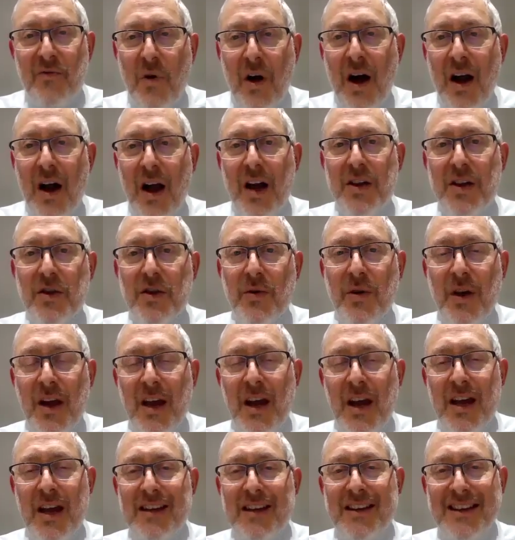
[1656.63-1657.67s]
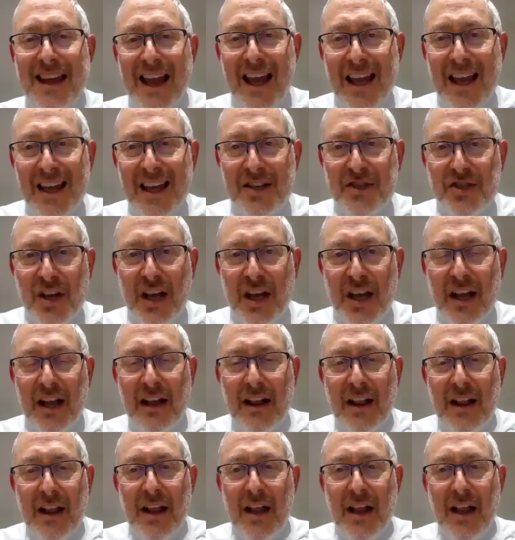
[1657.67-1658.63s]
Why are you engaging